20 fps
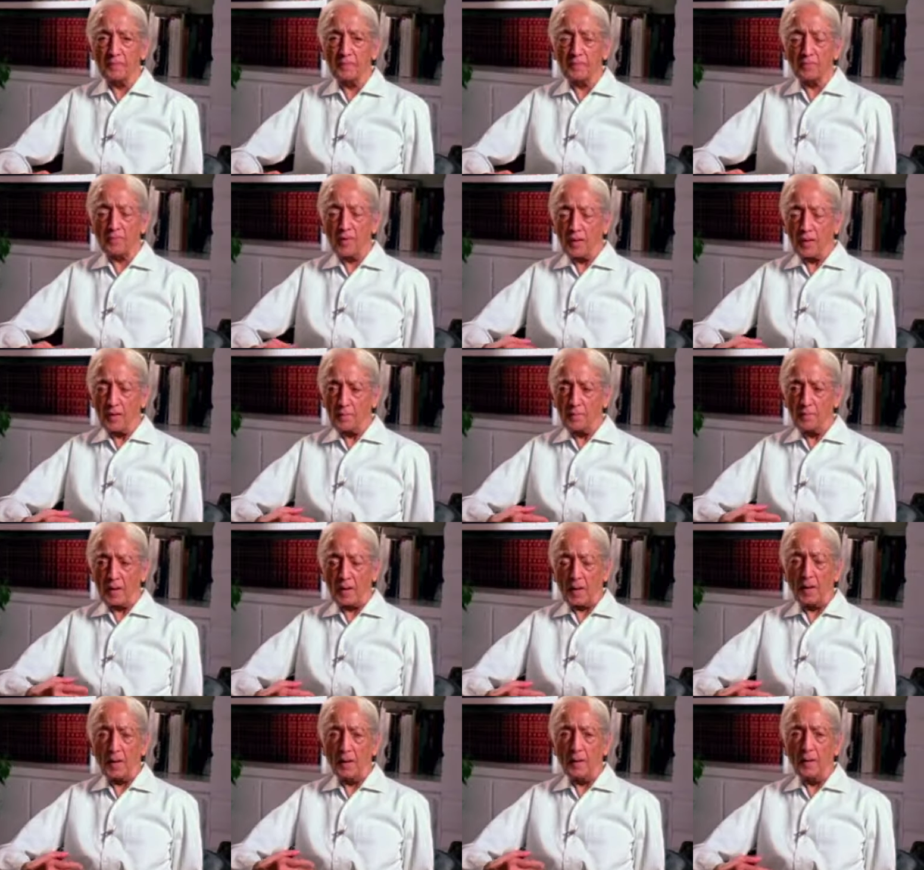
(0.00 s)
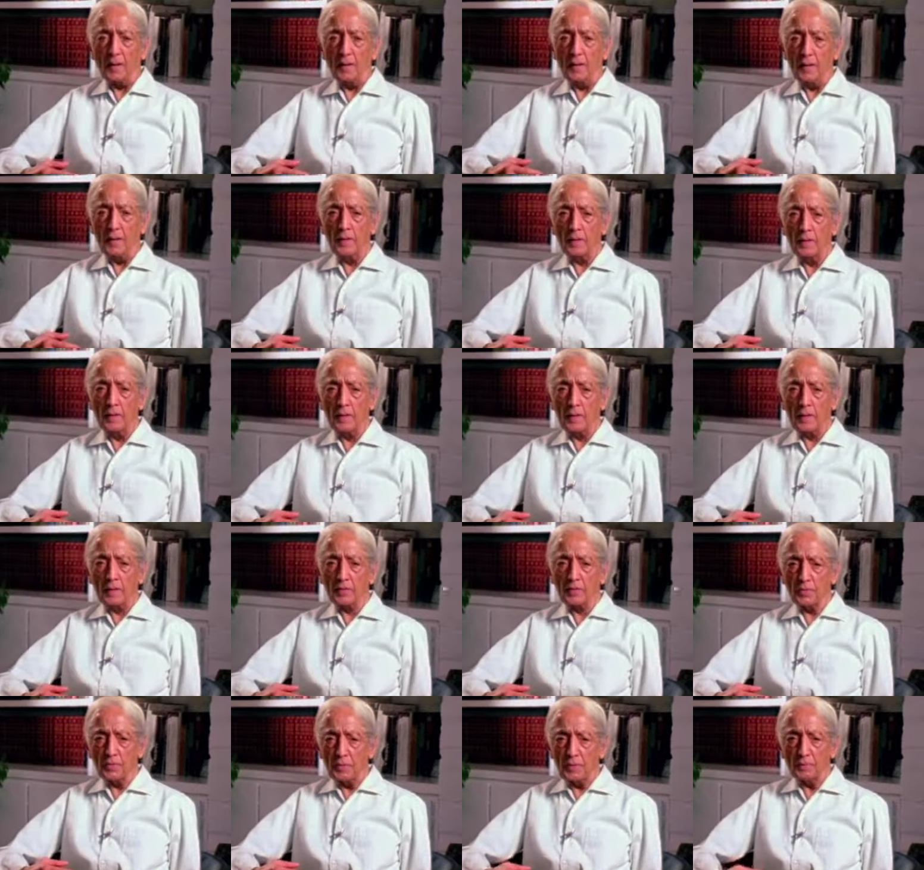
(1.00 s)
Why am I, a
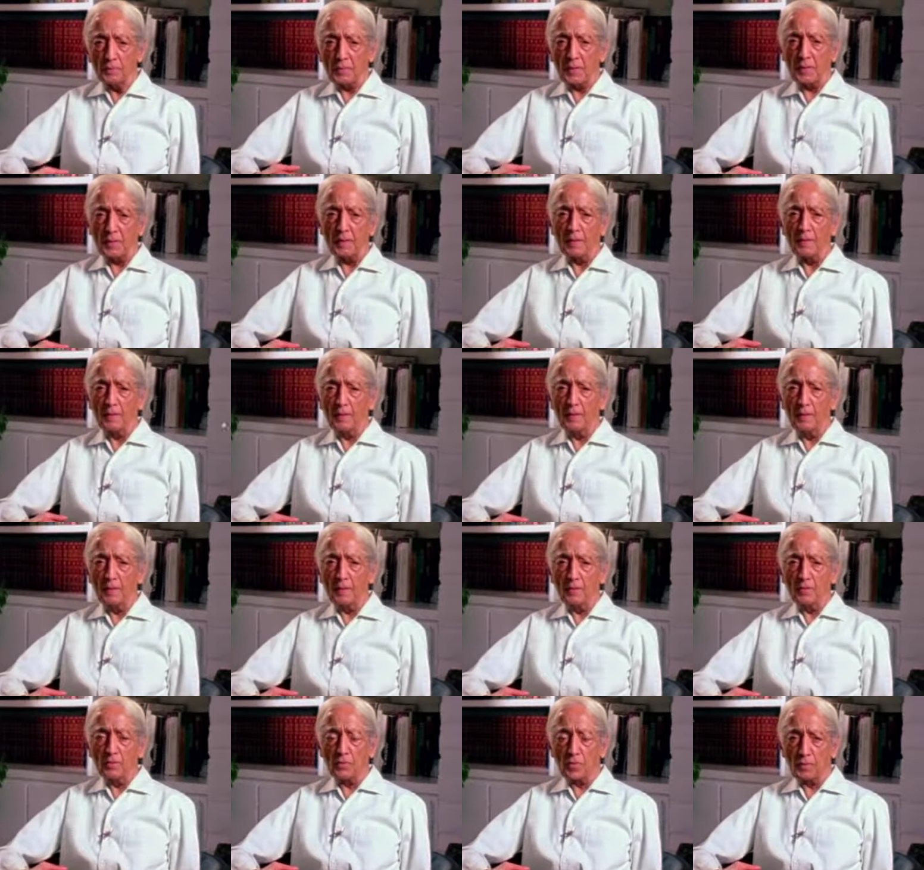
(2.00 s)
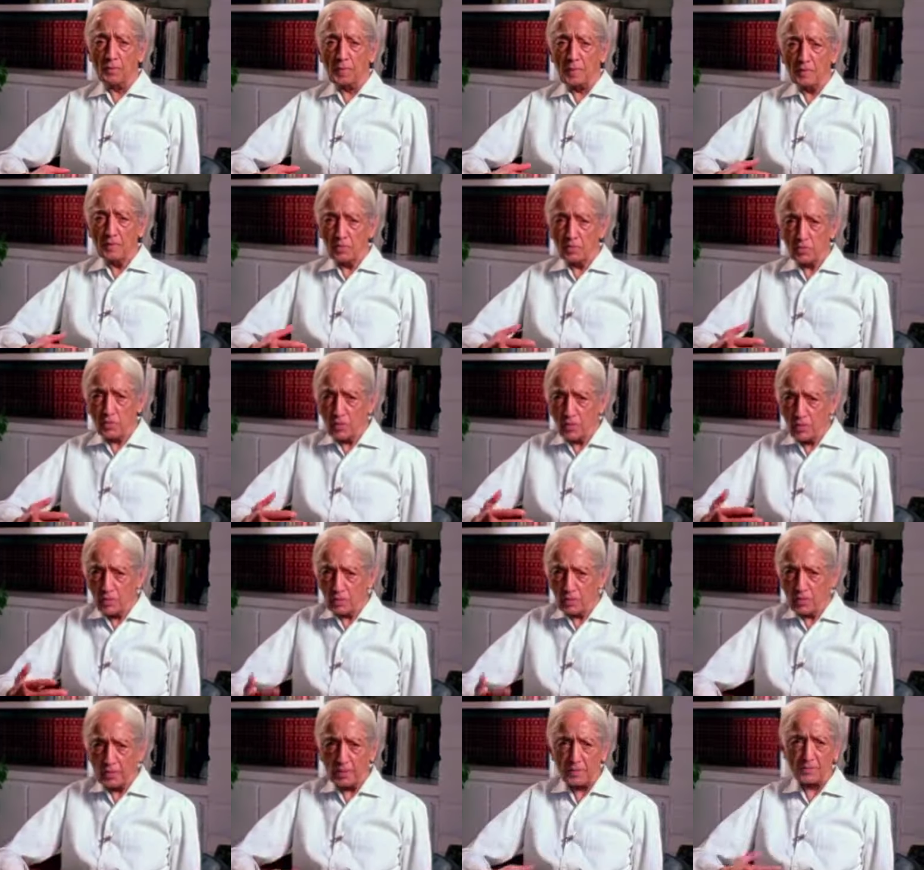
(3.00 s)
human being, who have been through all
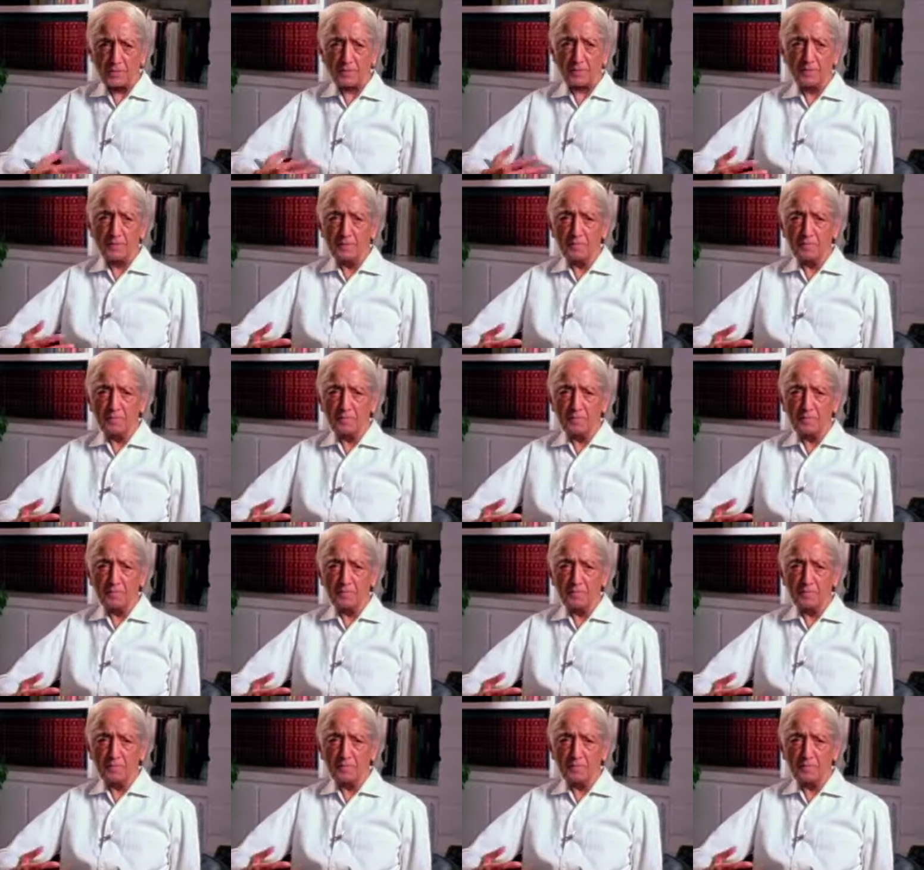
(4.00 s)
this,